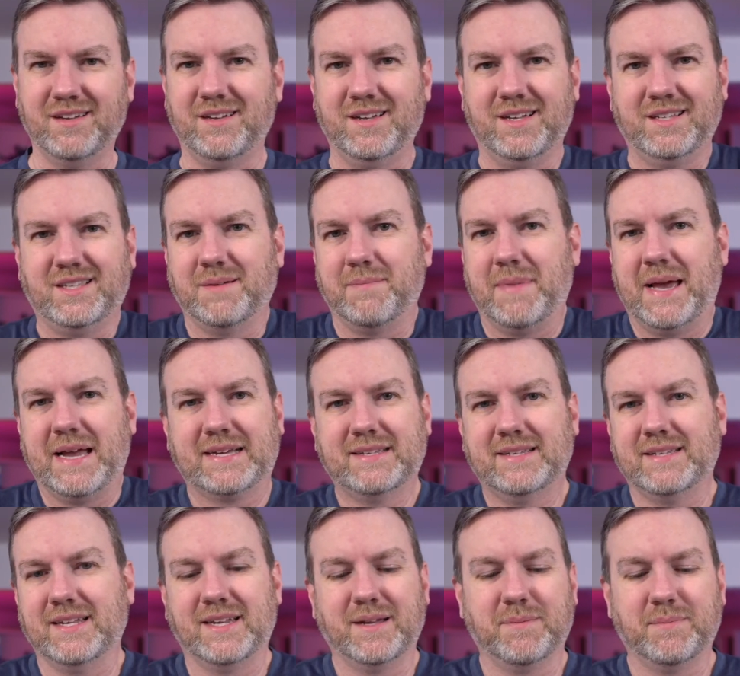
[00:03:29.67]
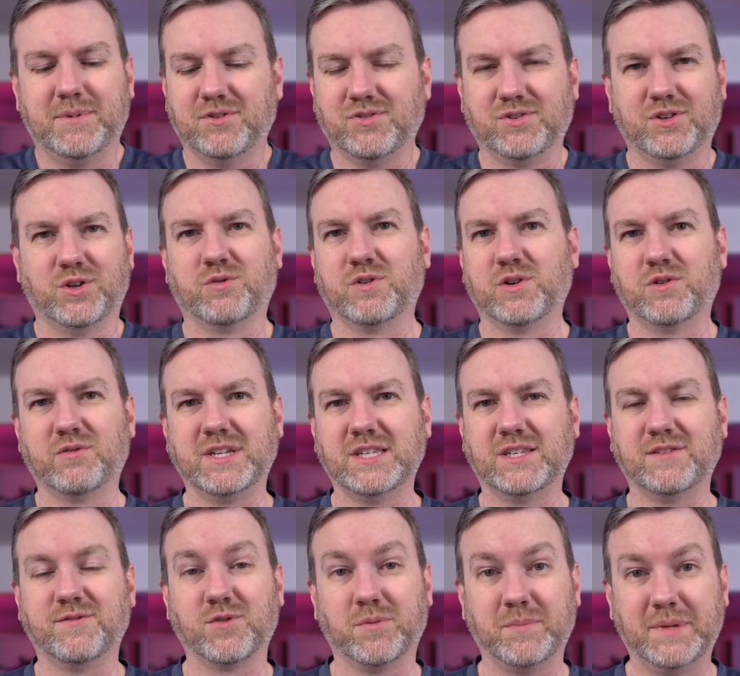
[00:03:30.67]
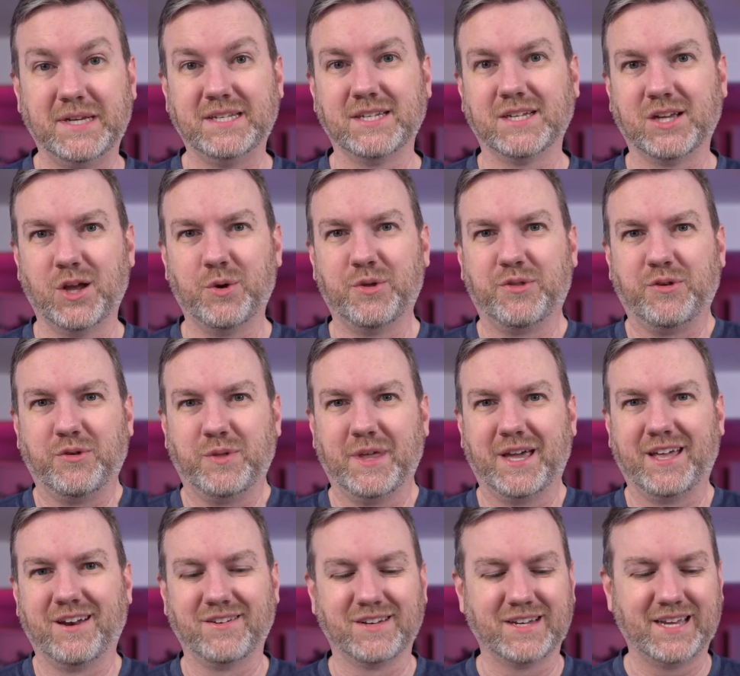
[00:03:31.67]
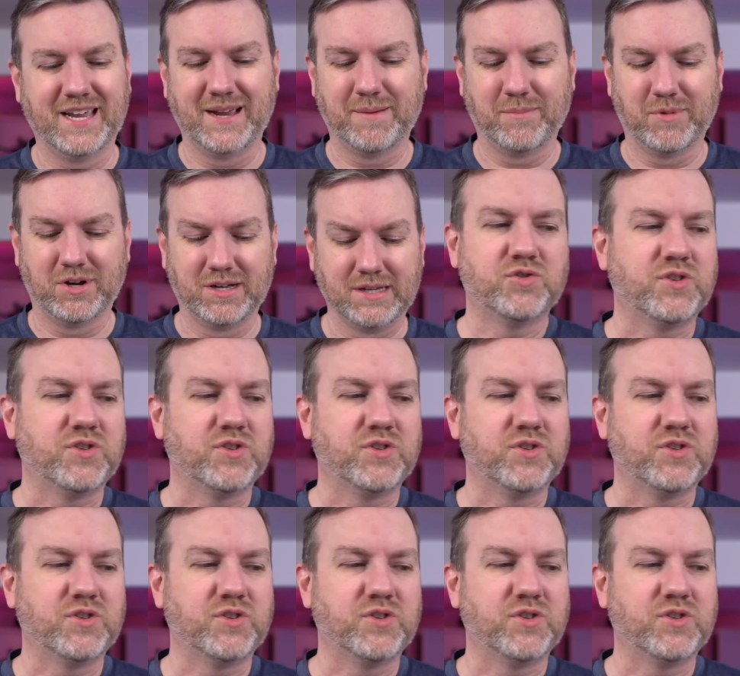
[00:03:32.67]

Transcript: It's a Mac setup. There's no real reason for me to go through that on camera.